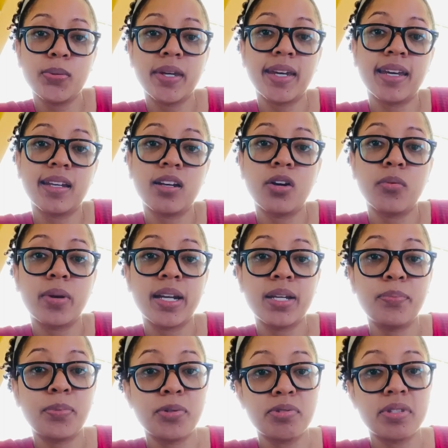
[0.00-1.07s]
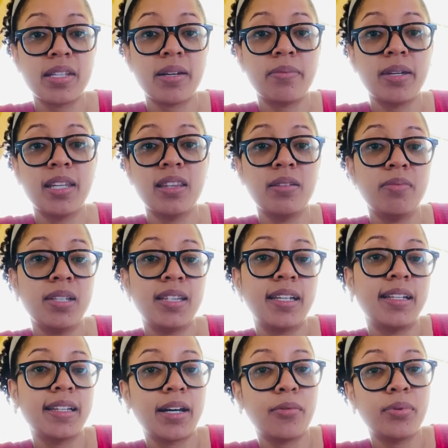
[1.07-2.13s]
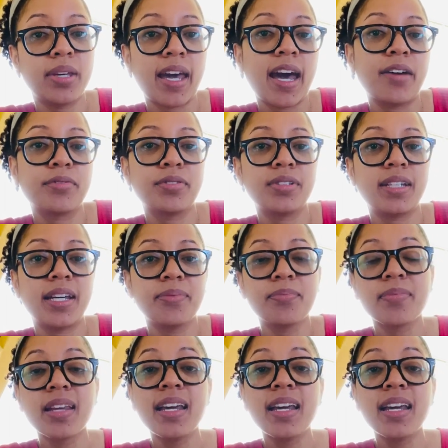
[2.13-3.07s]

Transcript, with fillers: we can already post them in the meeting that we have today.